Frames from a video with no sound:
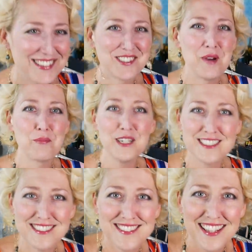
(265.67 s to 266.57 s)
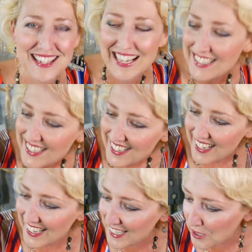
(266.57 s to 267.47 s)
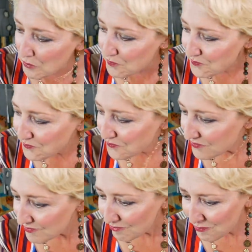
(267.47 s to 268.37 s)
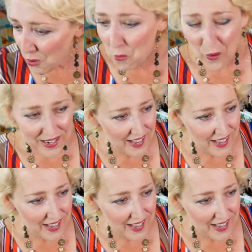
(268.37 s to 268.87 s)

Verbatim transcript: got some bridge to sell you. Um, what